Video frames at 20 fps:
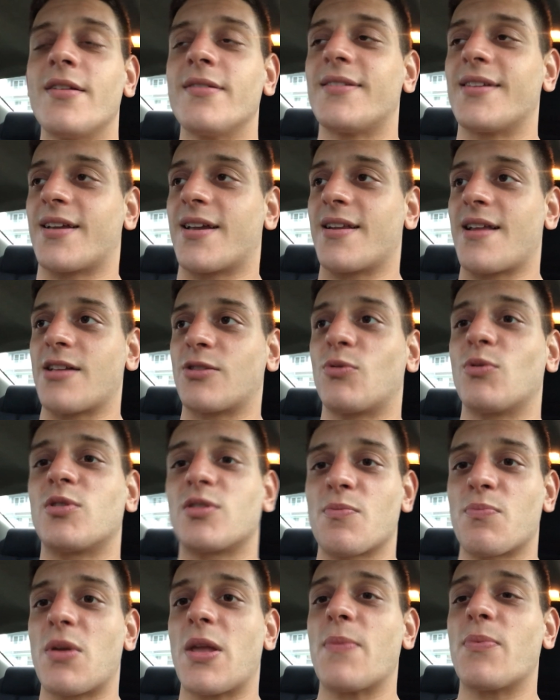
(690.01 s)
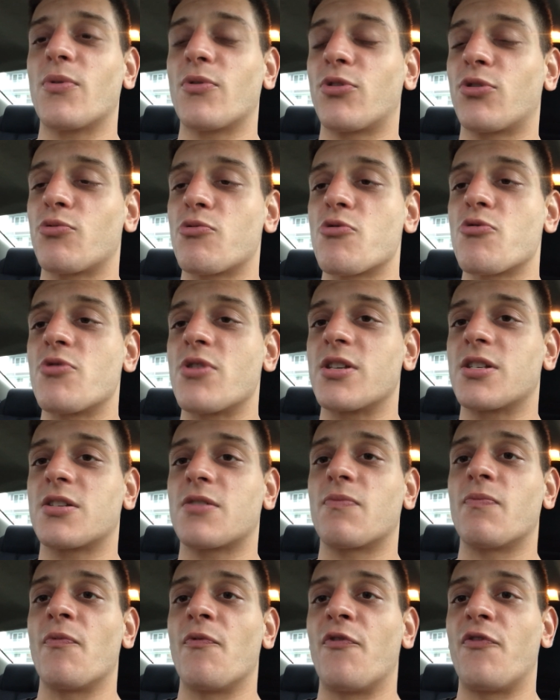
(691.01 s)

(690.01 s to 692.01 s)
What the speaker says: to connect with some people through this